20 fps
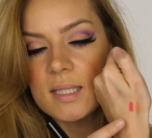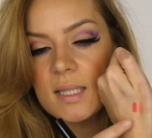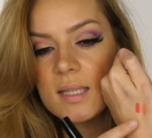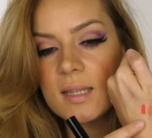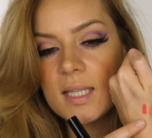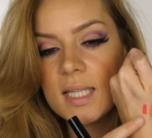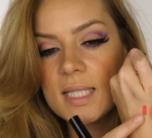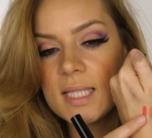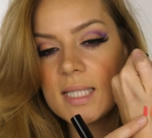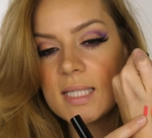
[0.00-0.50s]

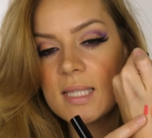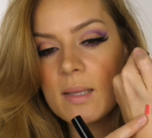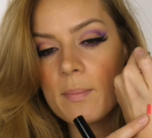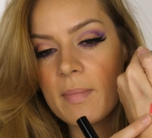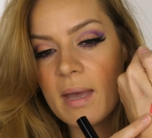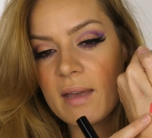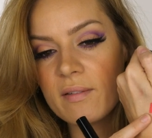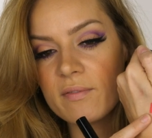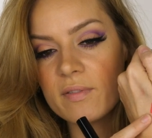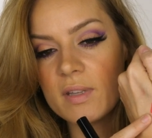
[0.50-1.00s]
This is the
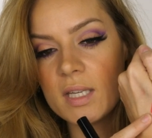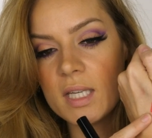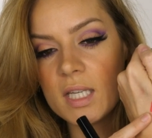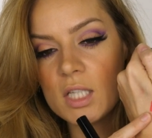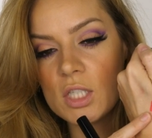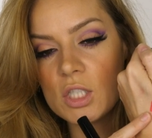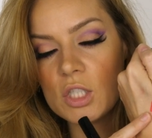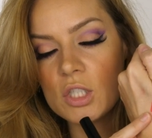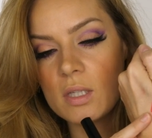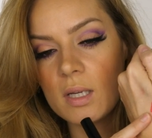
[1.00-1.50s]
matte
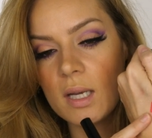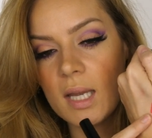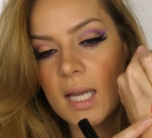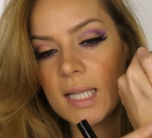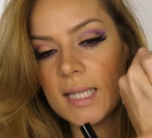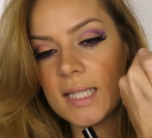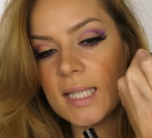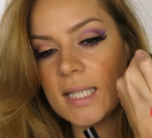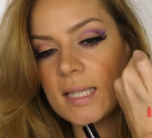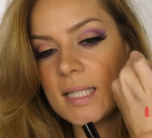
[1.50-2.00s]
finish,
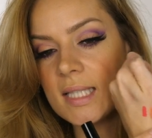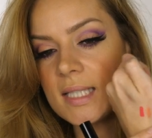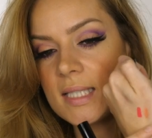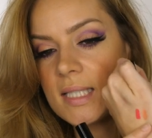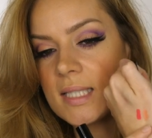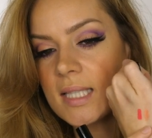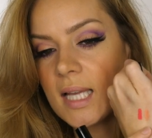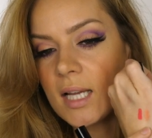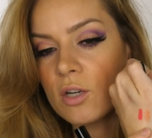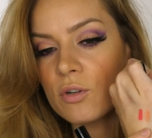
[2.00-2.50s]
and then this
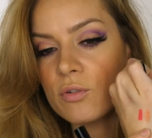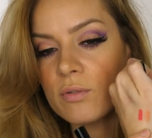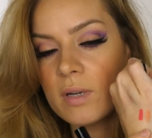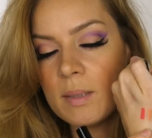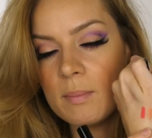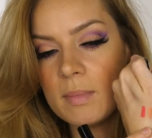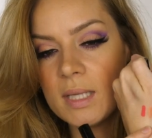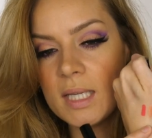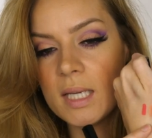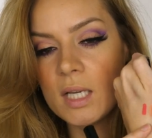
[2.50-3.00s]
is that
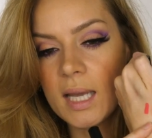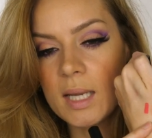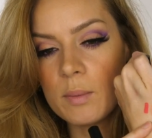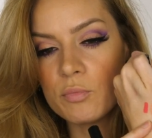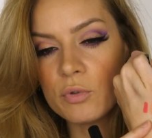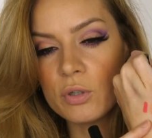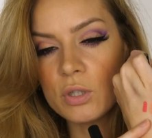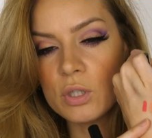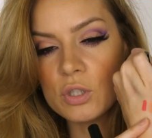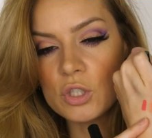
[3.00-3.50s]
creamy
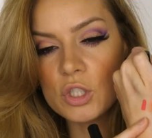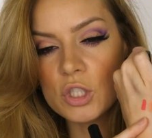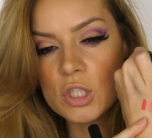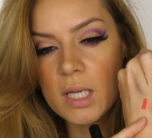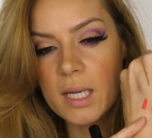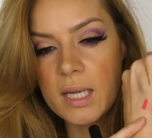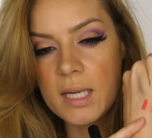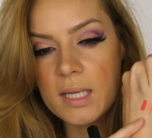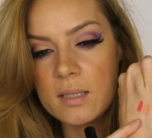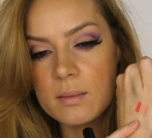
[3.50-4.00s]
apricot
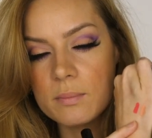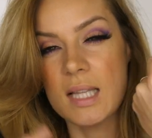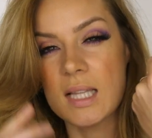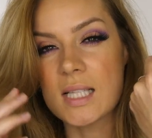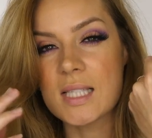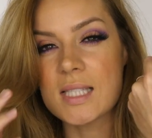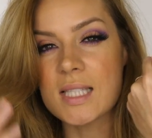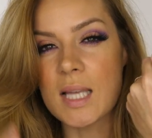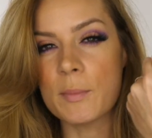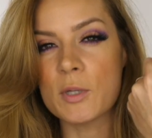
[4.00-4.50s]
shade.
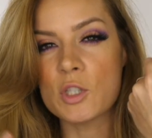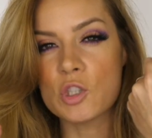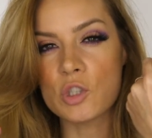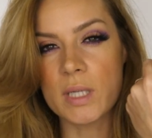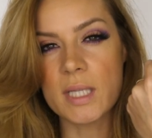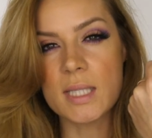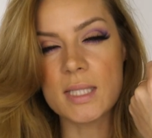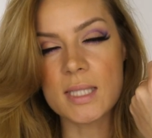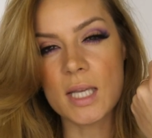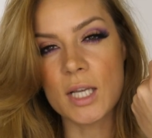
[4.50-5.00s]
The summer
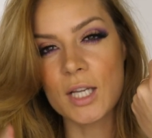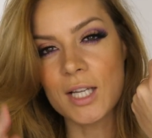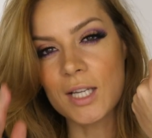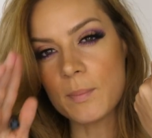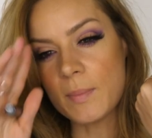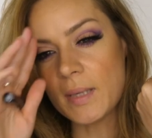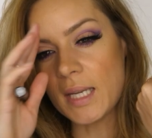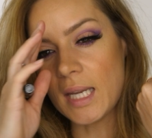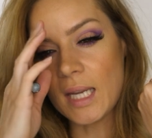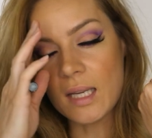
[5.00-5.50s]
trends that are going
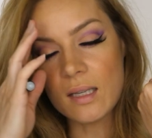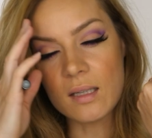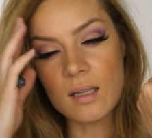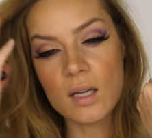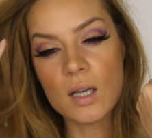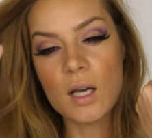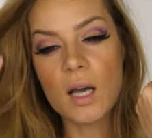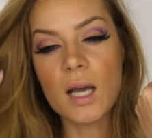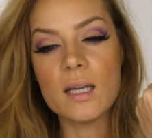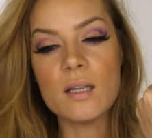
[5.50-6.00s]
to be in
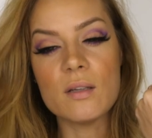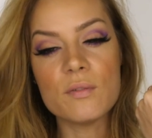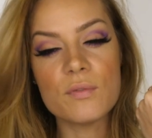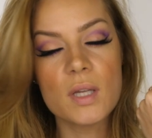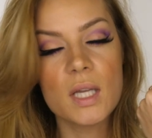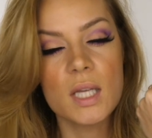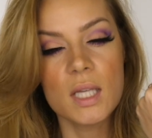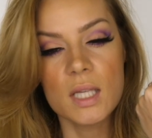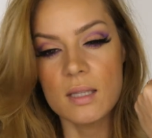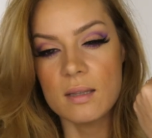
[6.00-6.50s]
are kind of
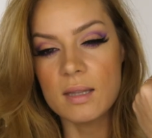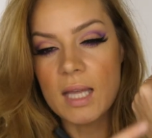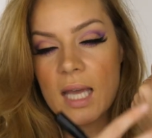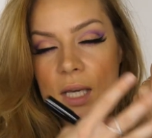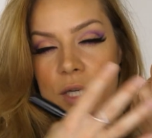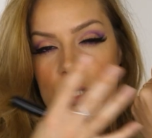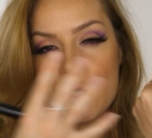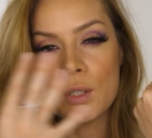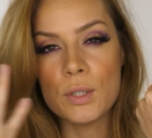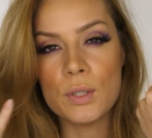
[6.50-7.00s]

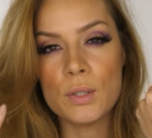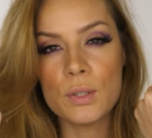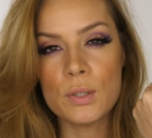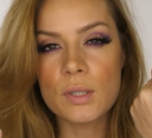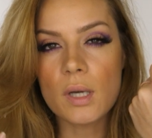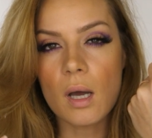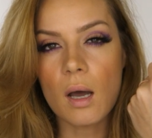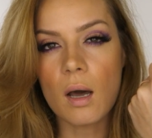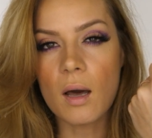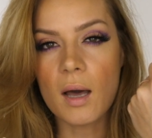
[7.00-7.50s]
that
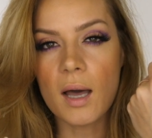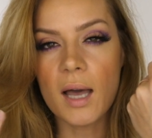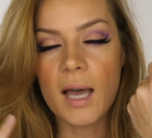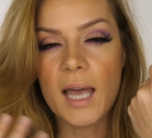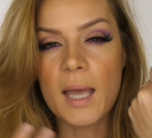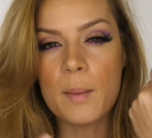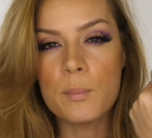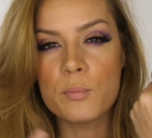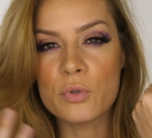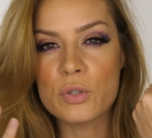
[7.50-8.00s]
nude
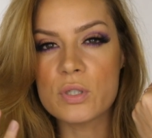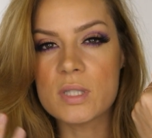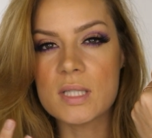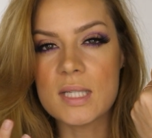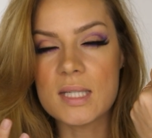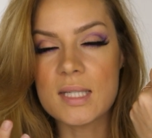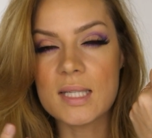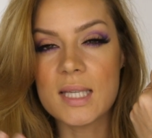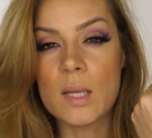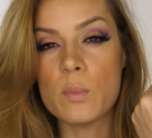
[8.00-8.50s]
eye,
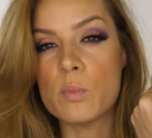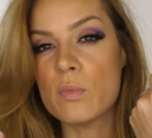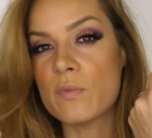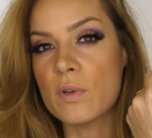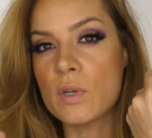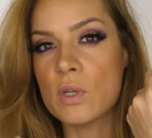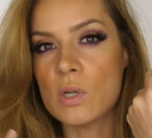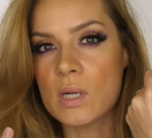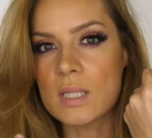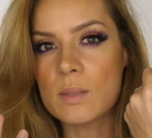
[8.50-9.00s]
bronzy skin with
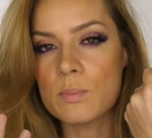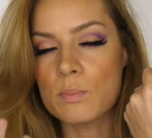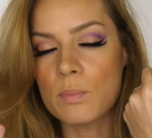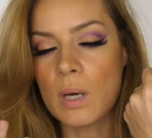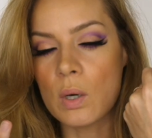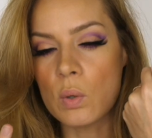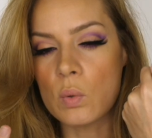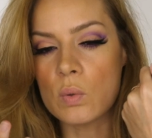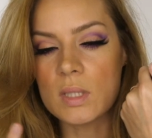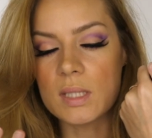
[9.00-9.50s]
a nice
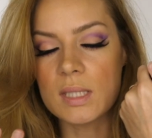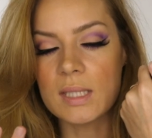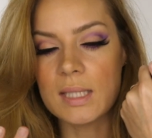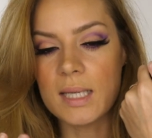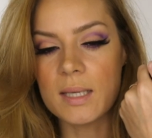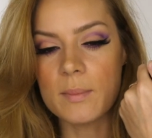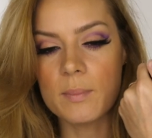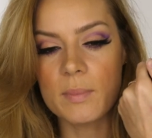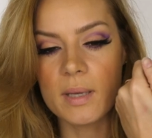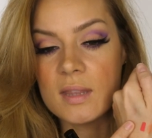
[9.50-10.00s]
bold
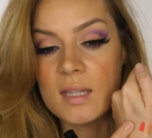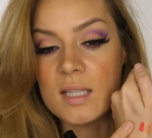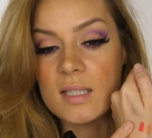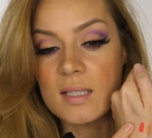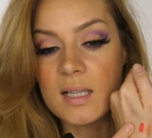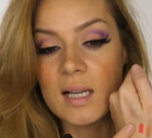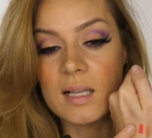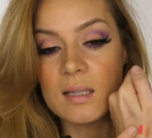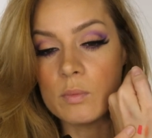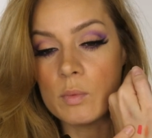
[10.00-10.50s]
lip. This
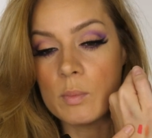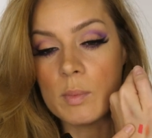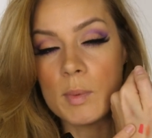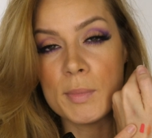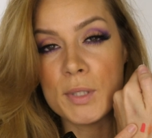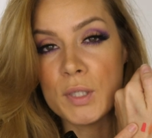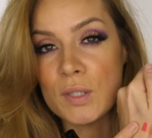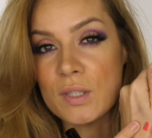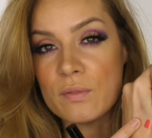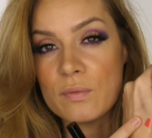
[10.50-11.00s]
colour would be
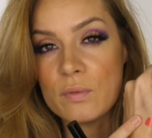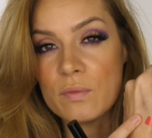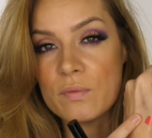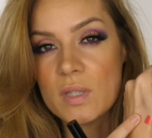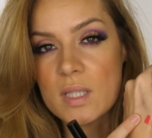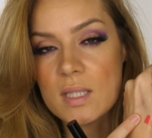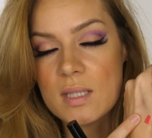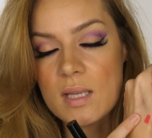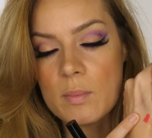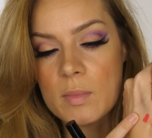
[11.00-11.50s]
beautiful
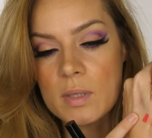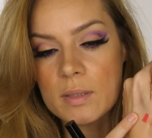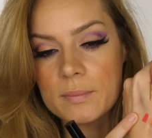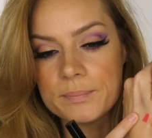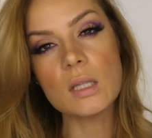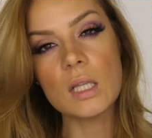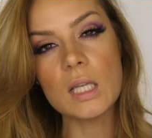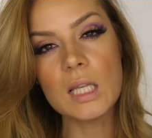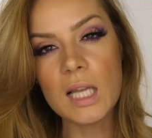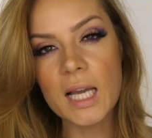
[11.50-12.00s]
for the summer.
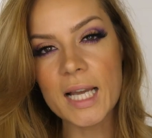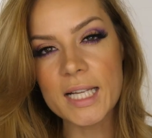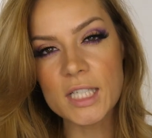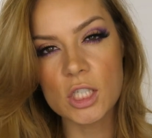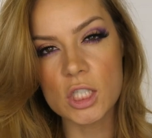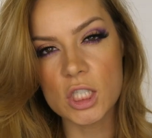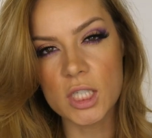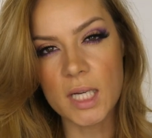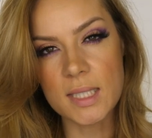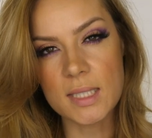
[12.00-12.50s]
The
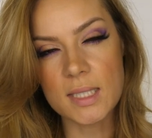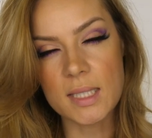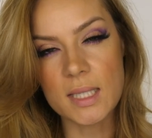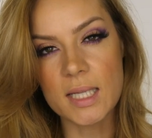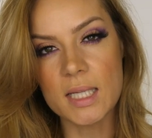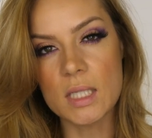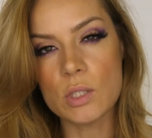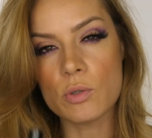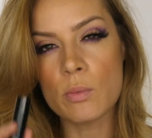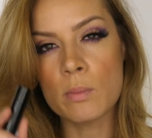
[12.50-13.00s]
lighter shades of
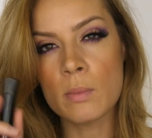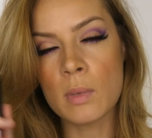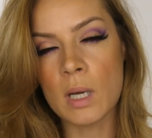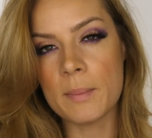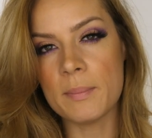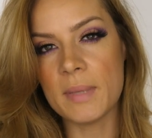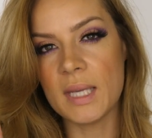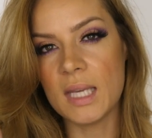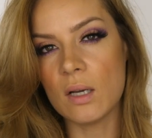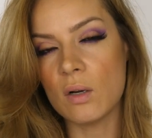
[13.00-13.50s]
these
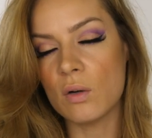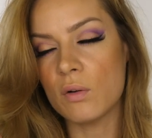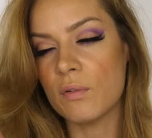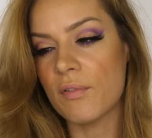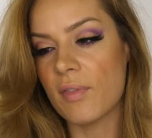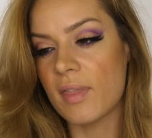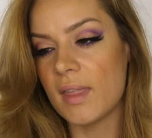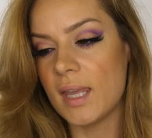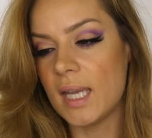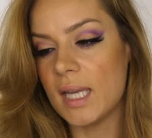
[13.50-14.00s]
remind me
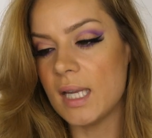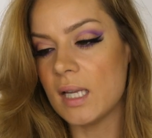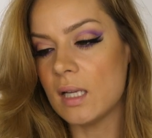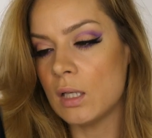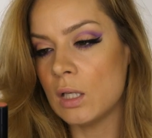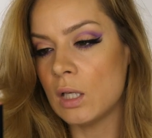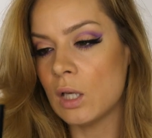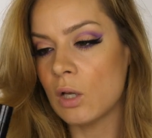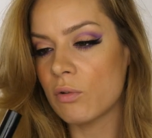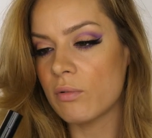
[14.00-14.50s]
of the
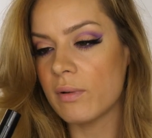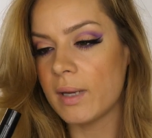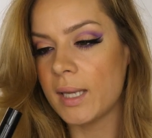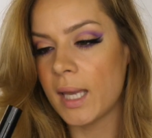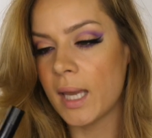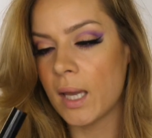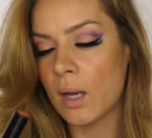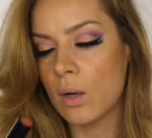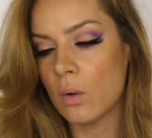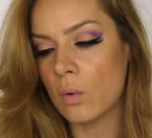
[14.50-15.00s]

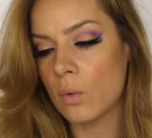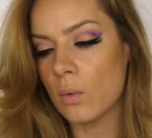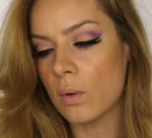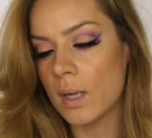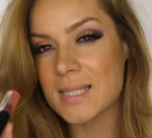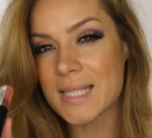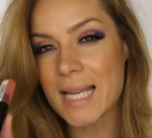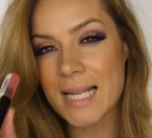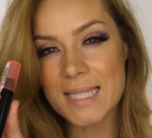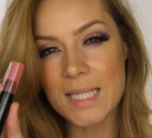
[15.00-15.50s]
L'Oreal
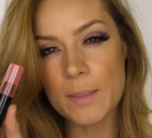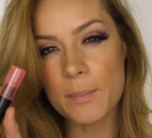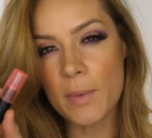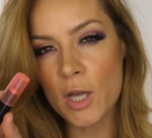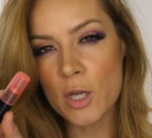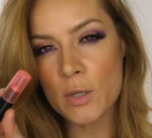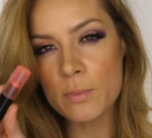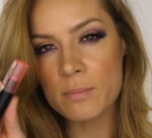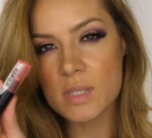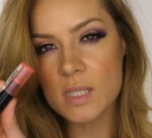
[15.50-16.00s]
Sexy
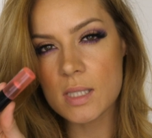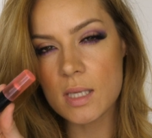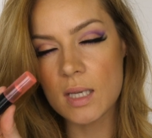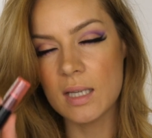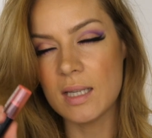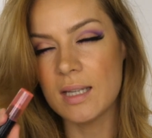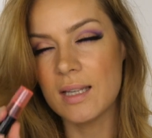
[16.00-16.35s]
Balms.